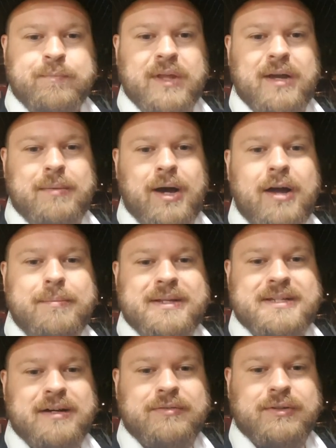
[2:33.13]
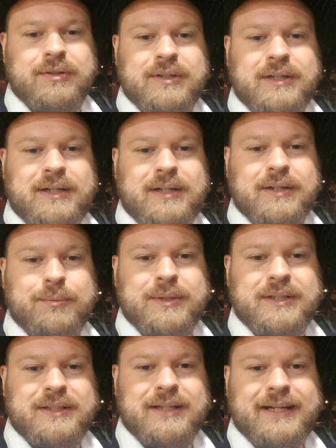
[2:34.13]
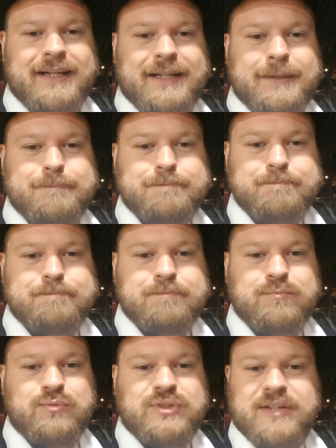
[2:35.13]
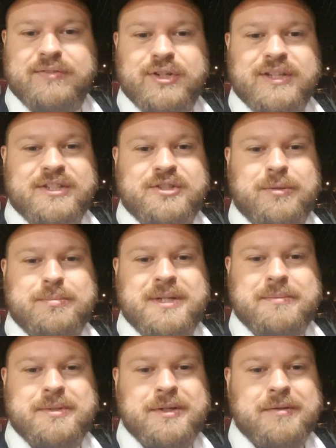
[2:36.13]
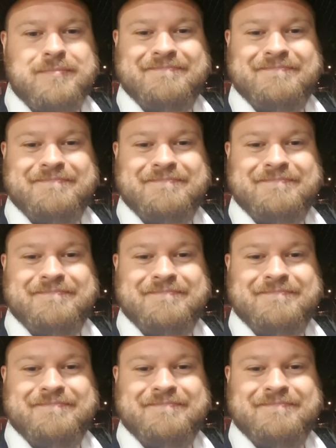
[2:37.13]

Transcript: I hope that's helpful. I will give you another top tip soon.